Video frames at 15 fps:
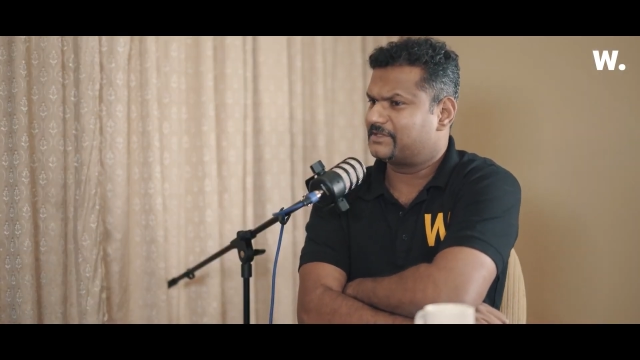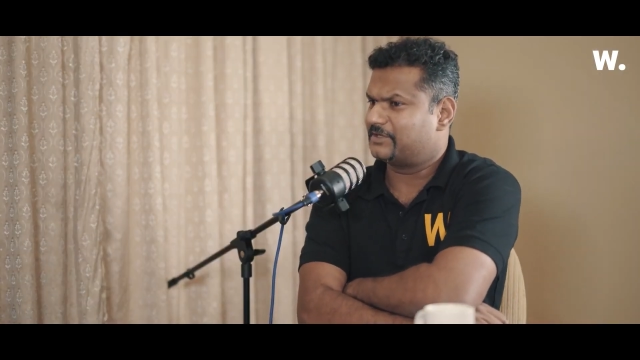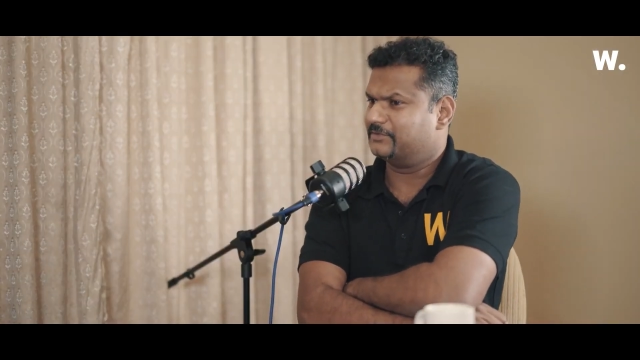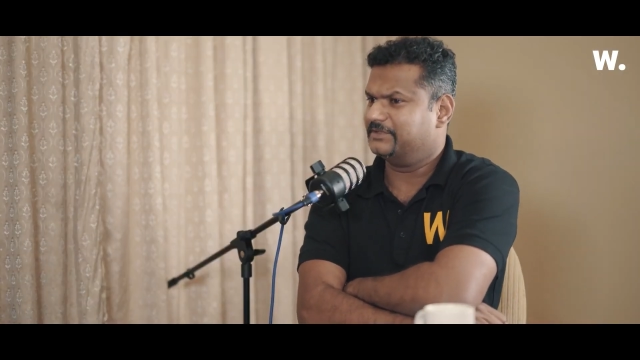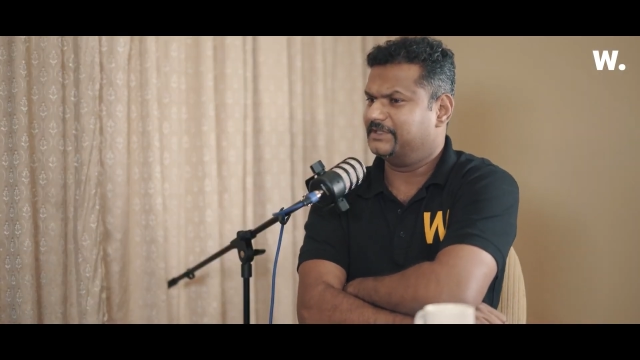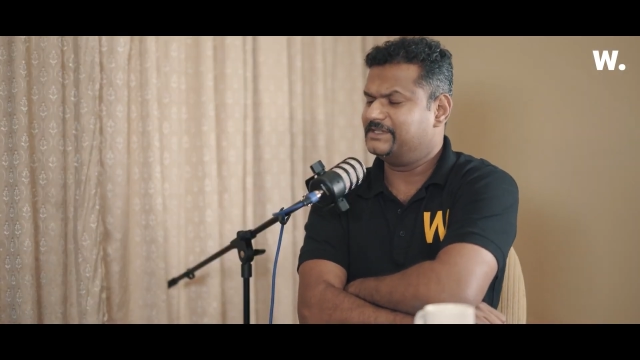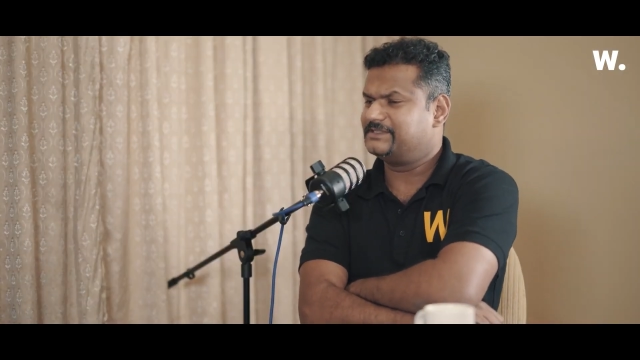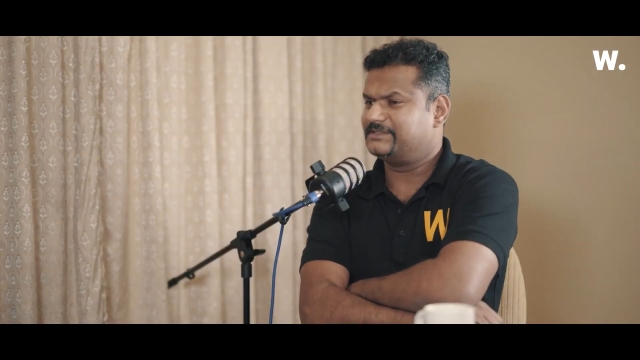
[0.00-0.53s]

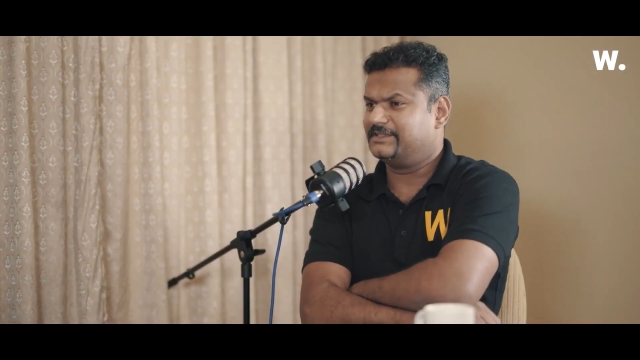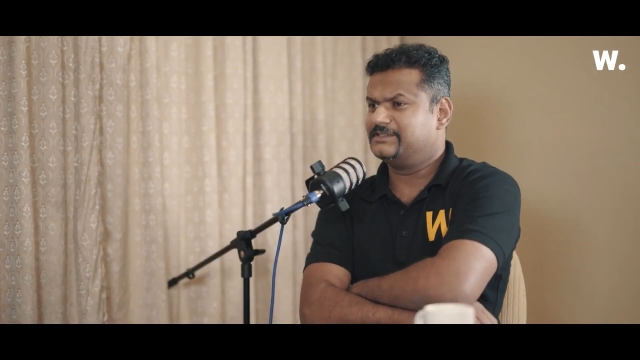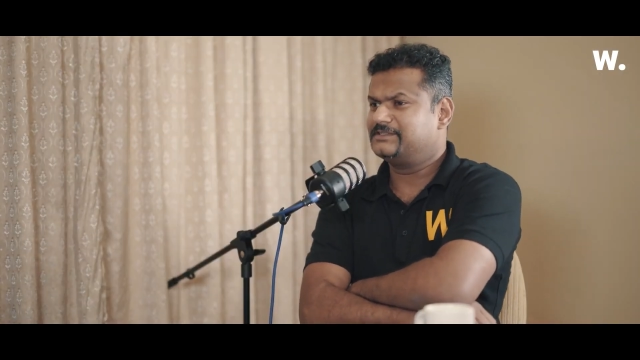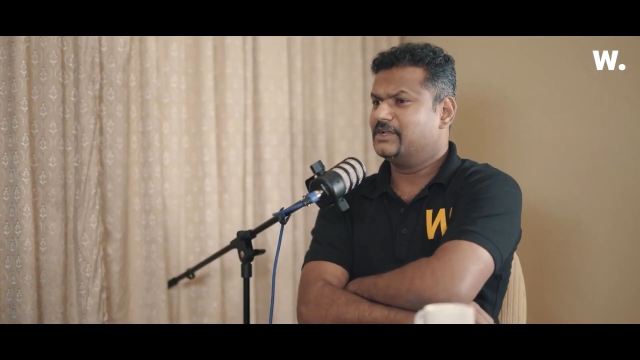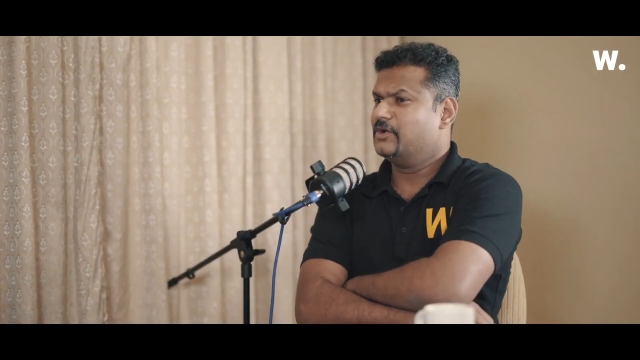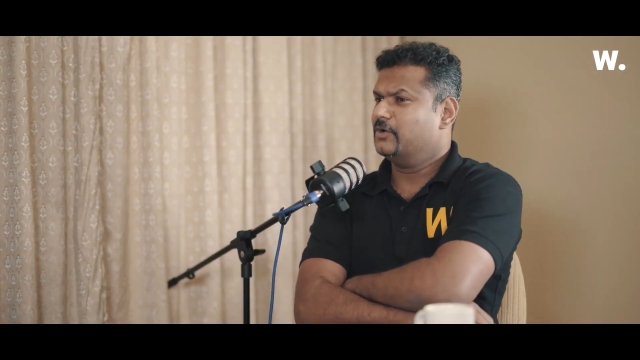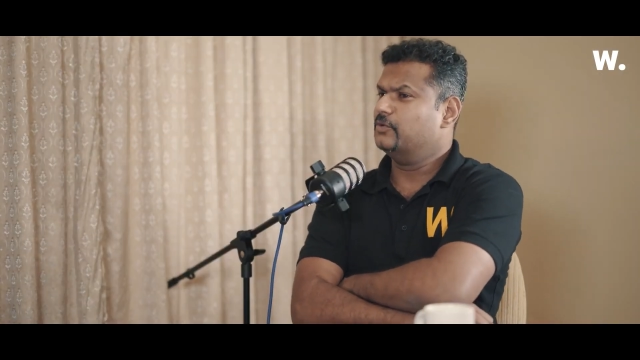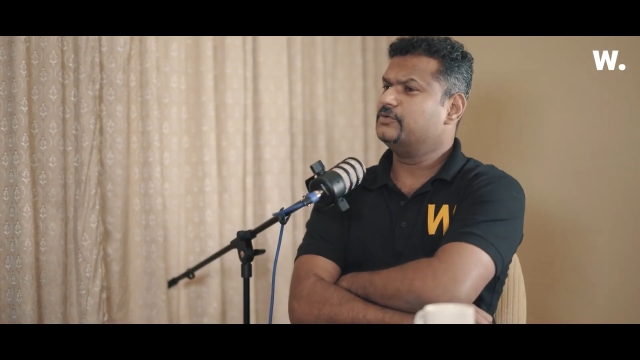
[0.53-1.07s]
around these
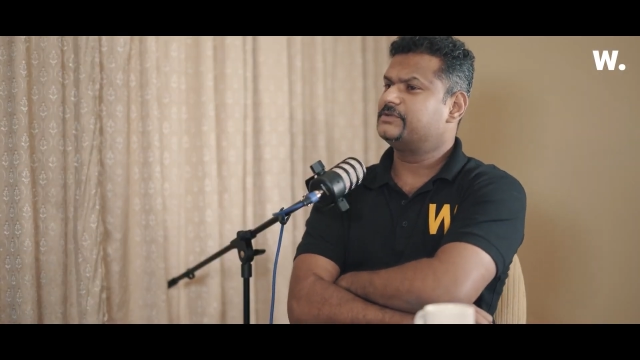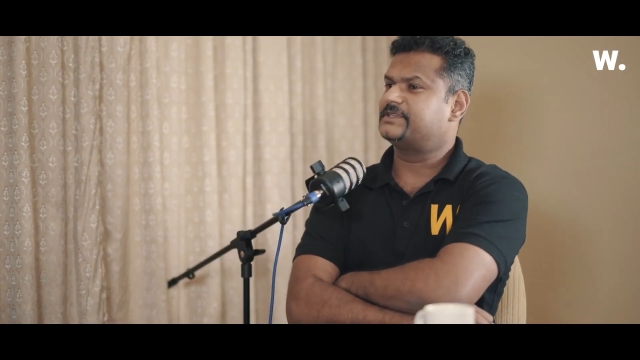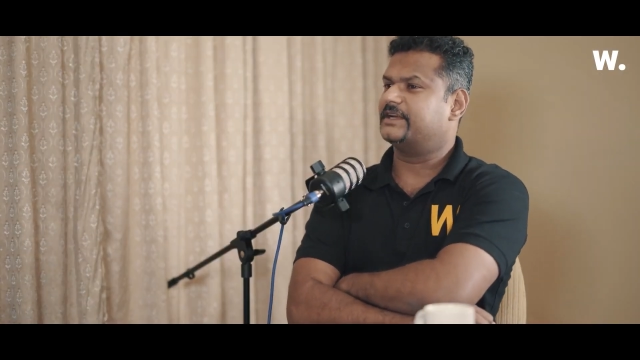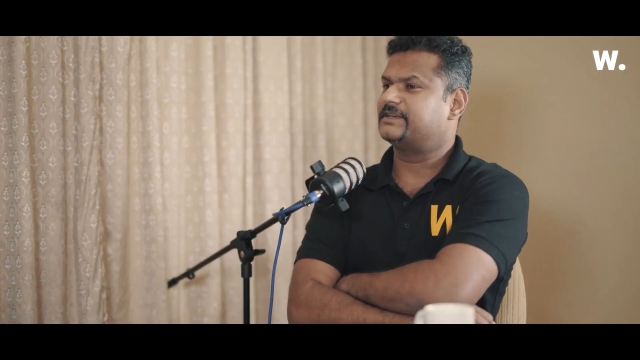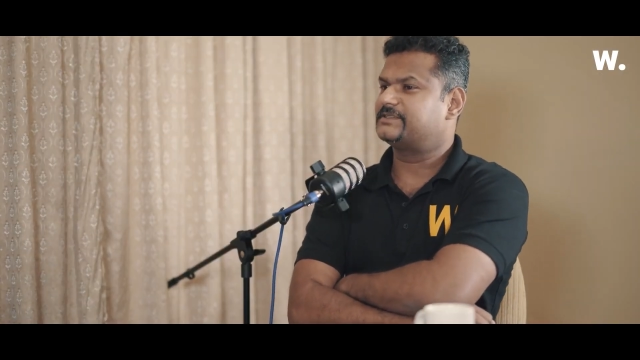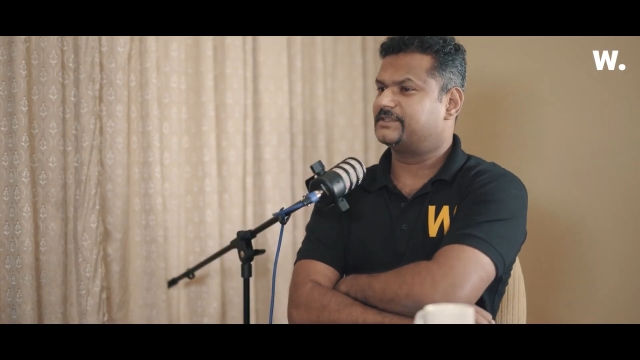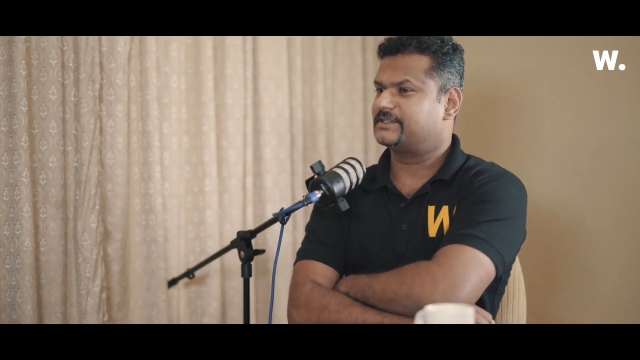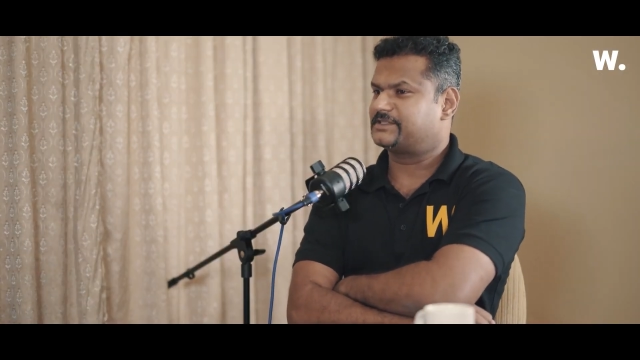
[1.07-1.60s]
things? Who
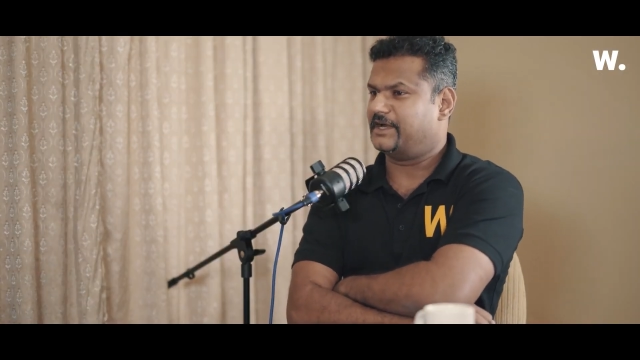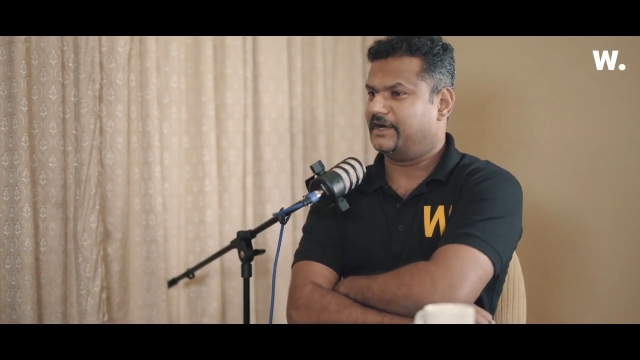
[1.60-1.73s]
sets the